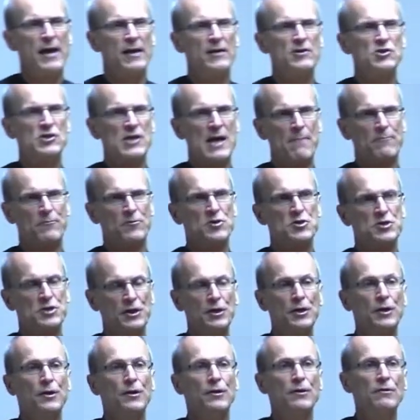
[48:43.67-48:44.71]
in chapter
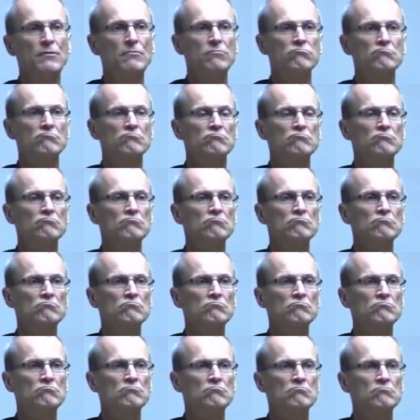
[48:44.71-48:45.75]
2
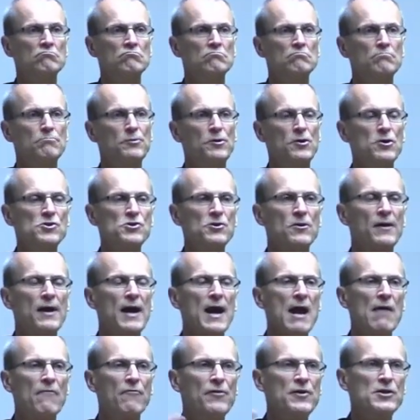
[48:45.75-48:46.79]
because you're going to
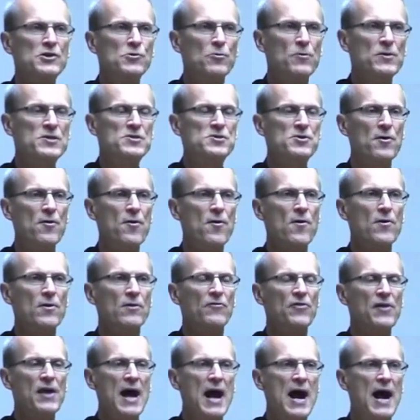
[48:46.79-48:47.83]
have this return
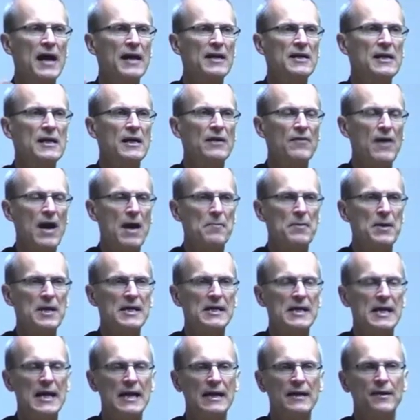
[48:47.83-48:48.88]
of the idea of how many
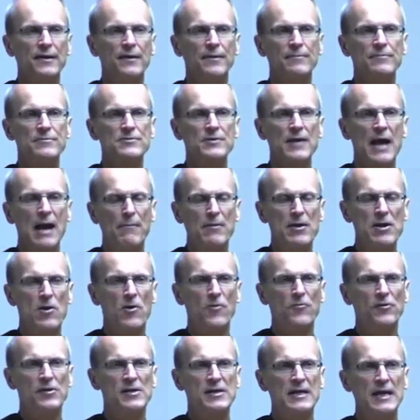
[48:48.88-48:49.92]
kingdoms, how many
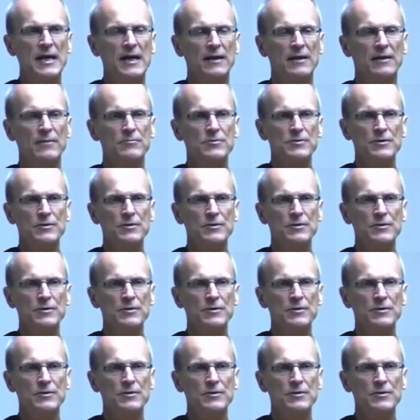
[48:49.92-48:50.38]
earthly kingdoms.